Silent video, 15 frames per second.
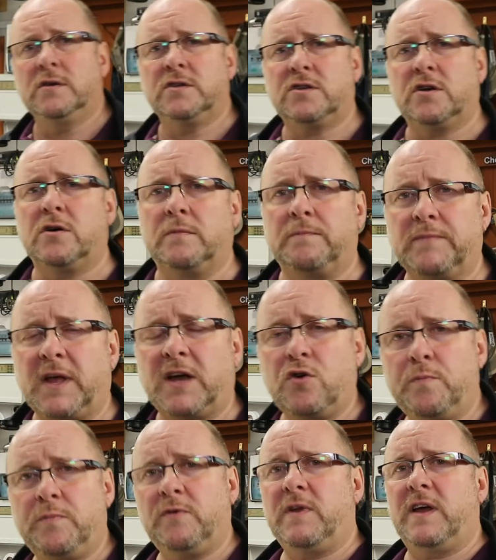So I
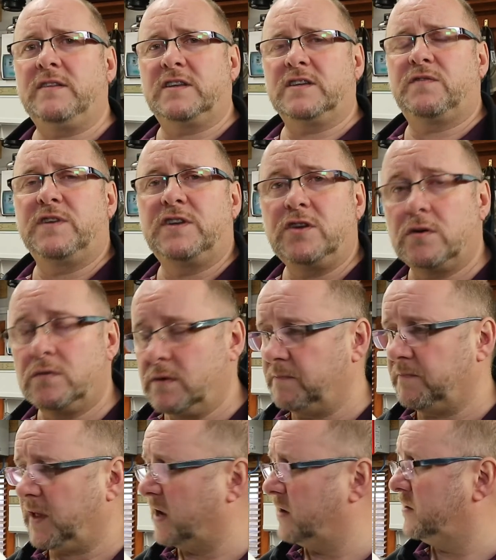hope you liked this video
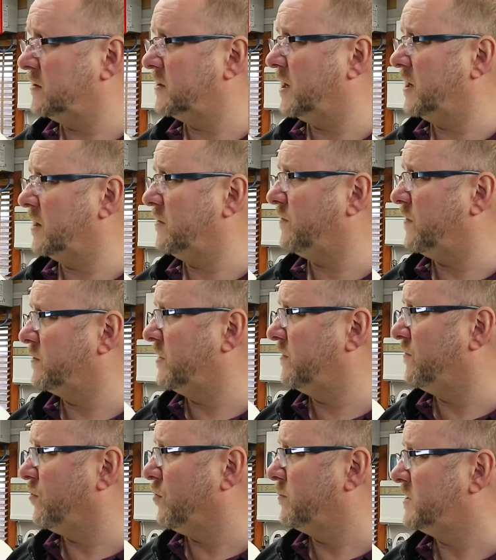and you found it
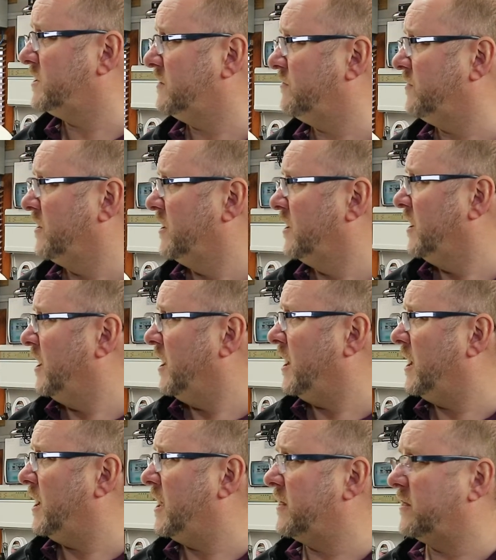informative.
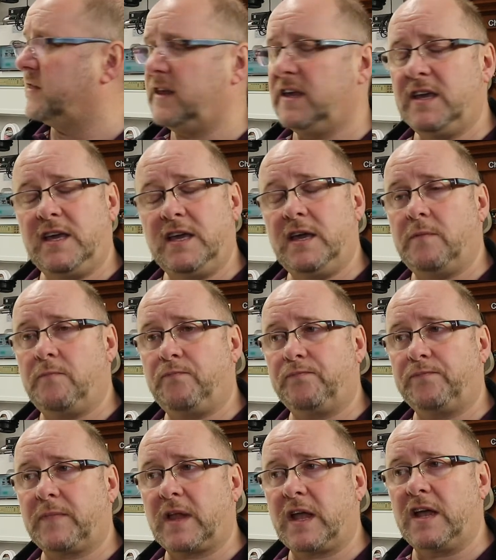
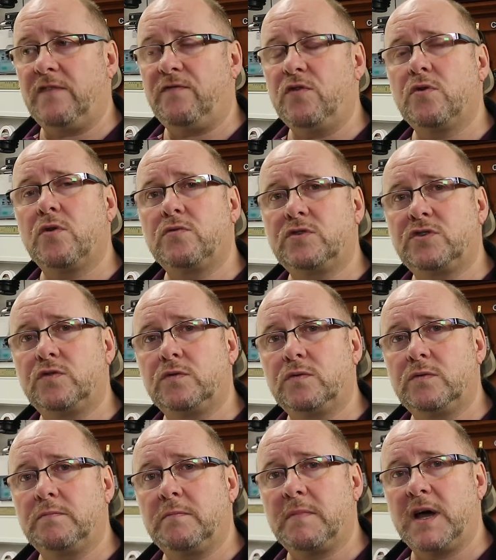If you go
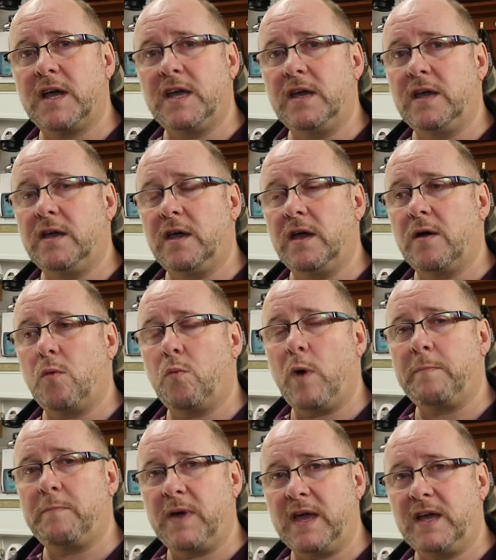to my
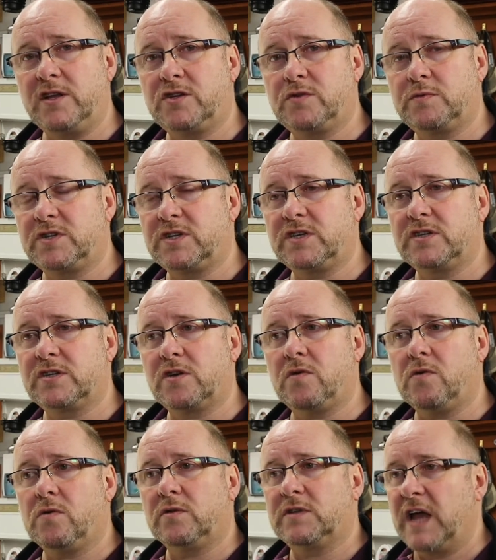webpage, which is
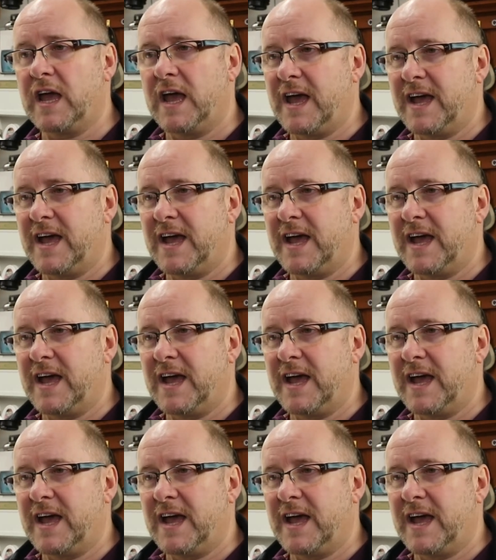called